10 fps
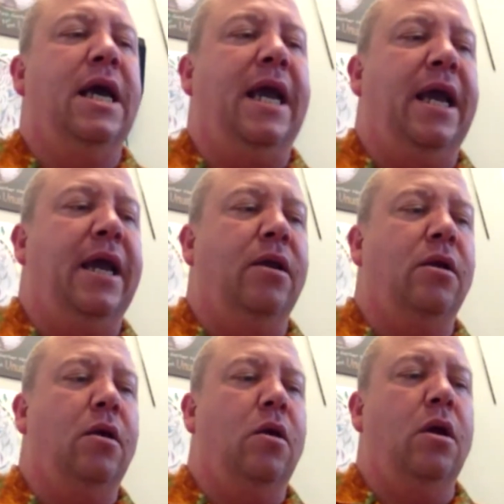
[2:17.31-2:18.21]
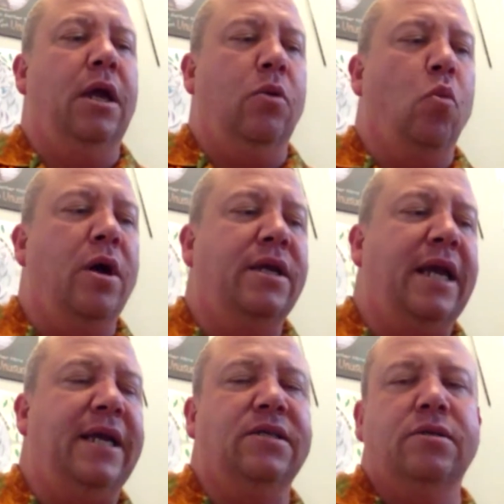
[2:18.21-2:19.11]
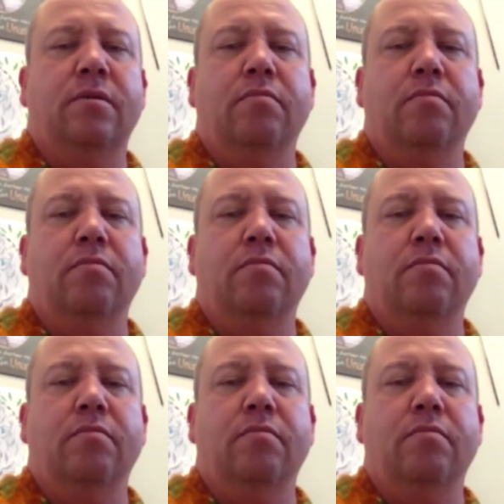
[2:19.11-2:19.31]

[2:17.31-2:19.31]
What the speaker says: And in one case,